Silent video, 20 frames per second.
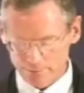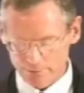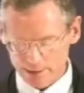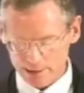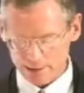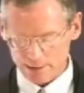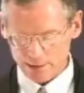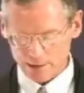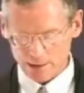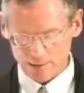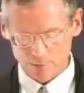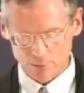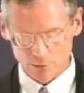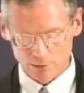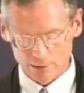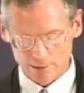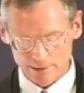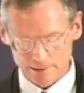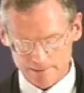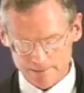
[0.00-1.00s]
the Vietnam
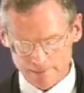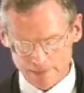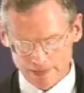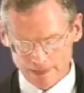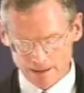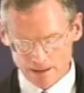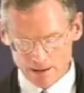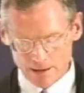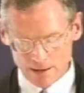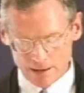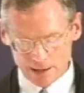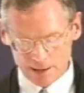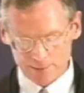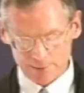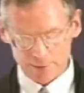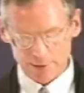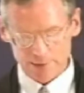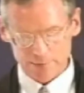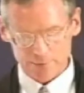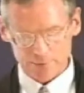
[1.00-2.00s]
War
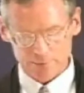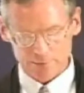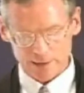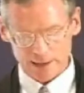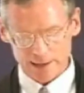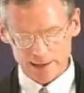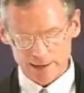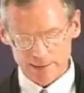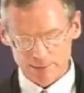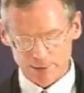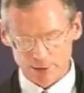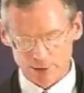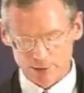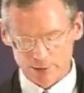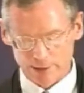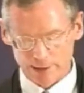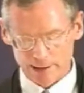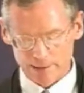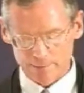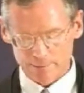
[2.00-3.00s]
and the Great Society
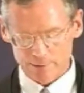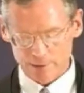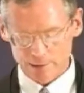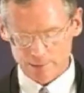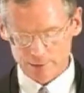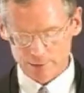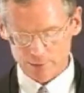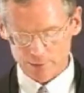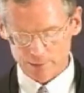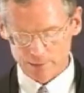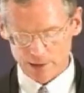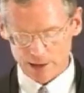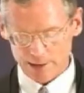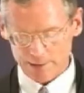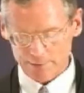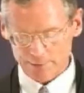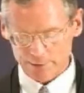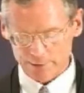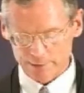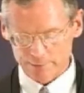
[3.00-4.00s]
programs, coupled with
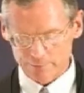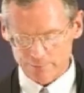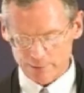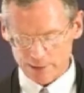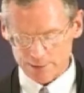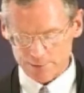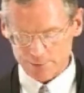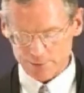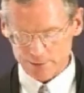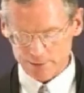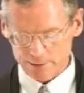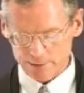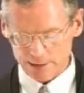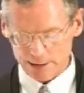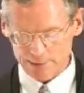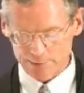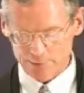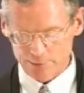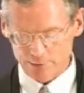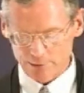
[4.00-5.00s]
monetary inflation,
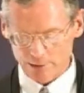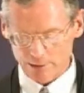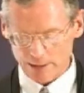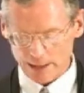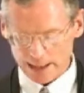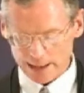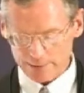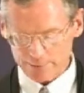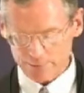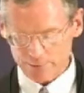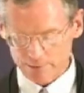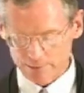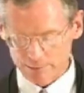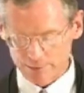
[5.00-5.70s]
led to our last